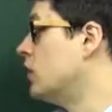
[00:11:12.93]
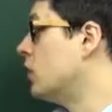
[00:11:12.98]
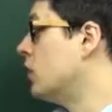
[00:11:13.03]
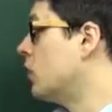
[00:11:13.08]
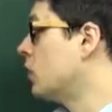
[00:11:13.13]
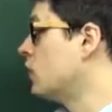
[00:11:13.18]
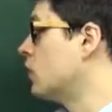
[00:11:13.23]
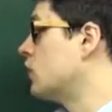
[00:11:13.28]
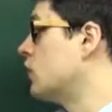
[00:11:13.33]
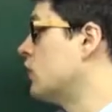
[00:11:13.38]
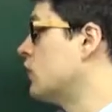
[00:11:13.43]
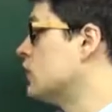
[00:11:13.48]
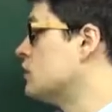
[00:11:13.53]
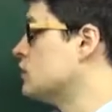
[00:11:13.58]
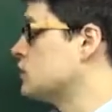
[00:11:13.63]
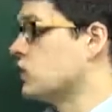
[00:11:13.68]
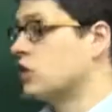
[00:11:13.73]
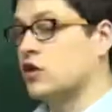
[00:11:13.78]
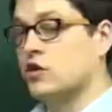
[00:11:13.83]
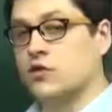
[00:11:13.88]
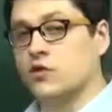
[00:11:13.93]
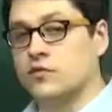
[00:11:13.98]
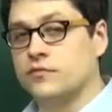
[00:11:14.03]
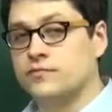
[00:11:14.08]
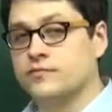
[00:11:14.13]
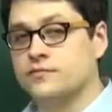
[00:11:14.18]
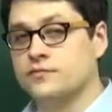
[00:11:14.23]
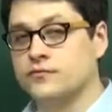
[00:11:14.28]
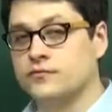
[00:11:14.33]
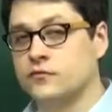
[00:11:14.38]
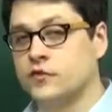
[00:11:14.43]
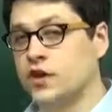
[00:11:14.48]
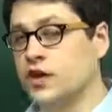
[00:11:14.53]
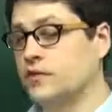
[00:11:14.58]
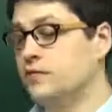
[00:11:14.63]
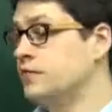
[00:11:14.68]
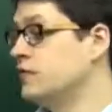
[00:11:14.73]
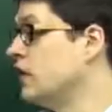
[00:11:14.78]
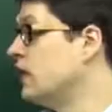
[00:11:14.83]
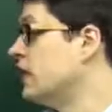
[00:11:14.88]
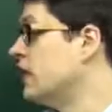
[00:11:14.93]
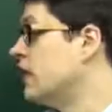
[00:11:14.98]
mark it with a circle, right?